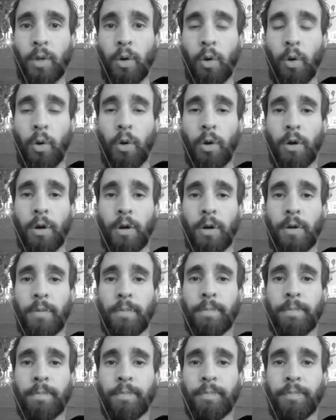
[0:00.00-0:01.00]
or
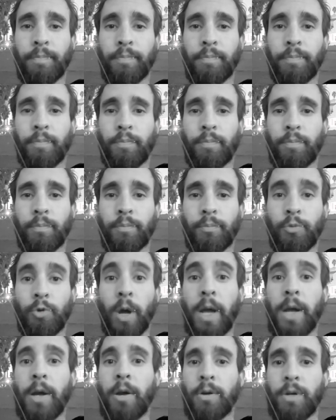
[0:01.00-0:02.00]

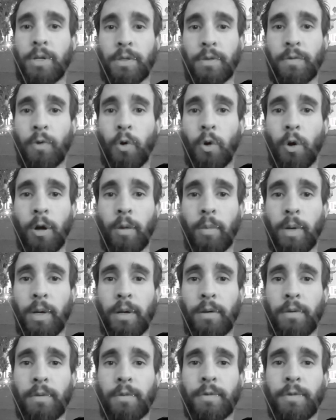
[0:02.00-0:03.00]
prayer is a form
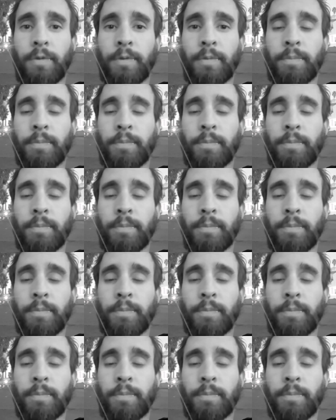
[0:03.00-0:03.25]
of,